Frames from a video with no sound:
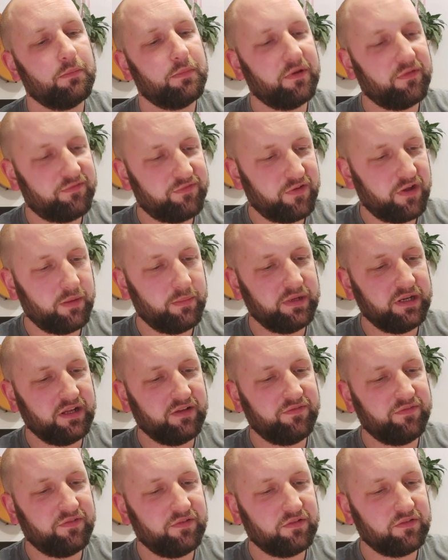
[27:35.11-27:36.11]
but firm
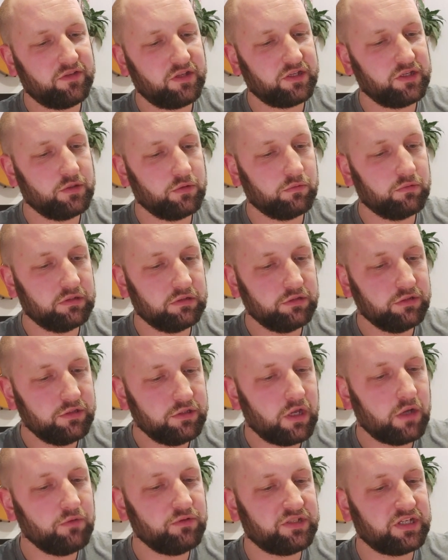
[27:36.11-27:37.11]
enough that you'll
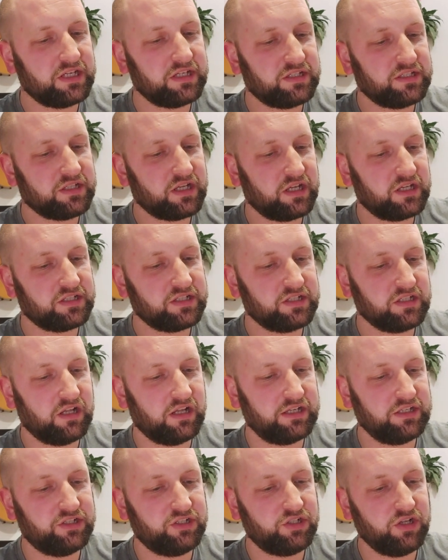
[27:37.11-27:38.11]
notice a
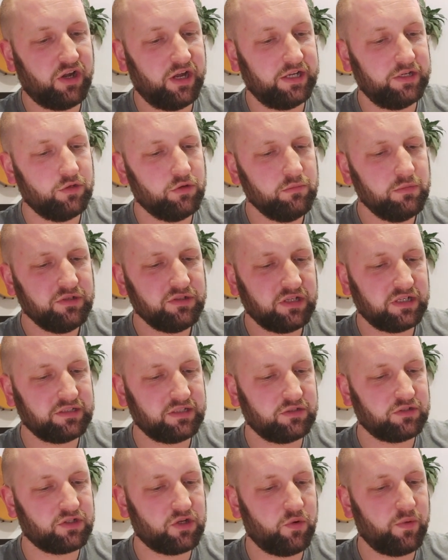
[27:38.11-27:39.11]
slight shine, almost like
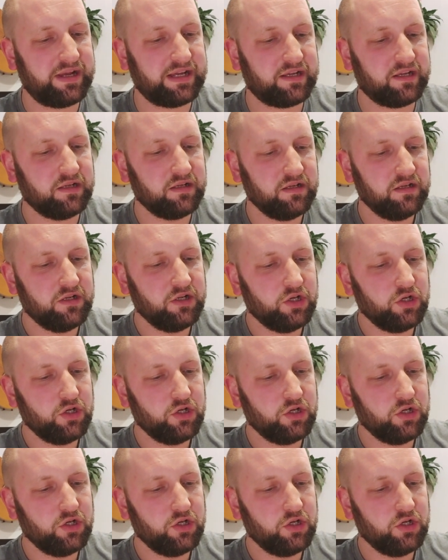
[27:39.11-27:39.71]
those quick